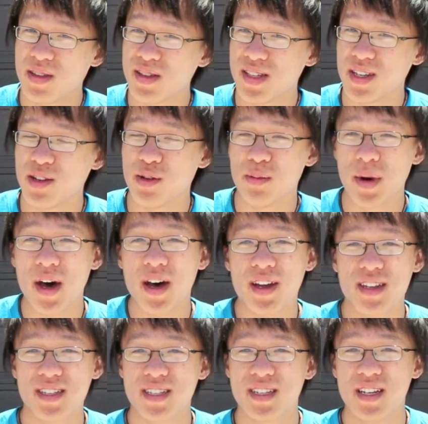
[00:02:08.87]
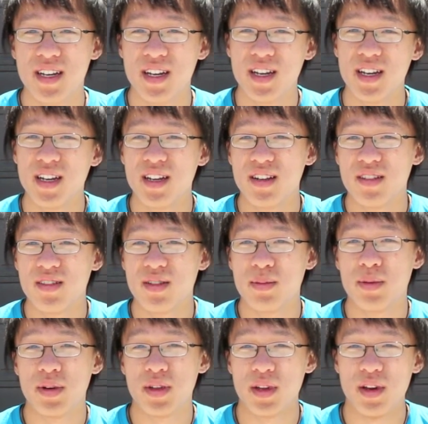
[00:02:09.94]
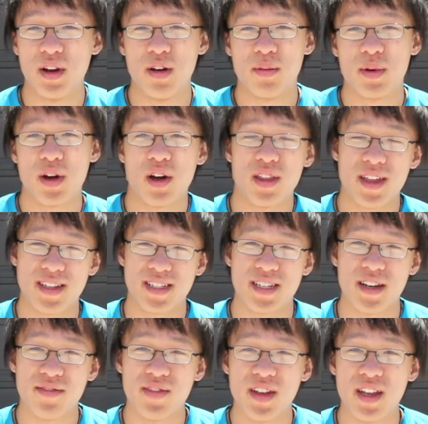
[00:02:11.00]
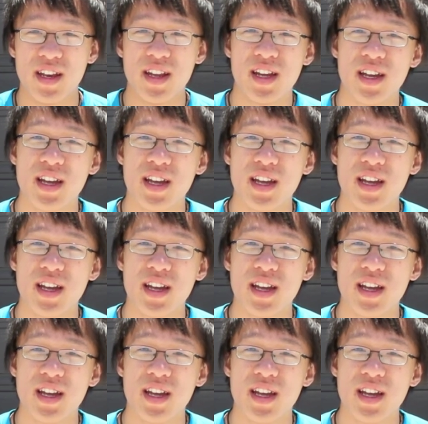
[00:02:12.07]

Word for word: There's a little box, you know, put all that stuff in.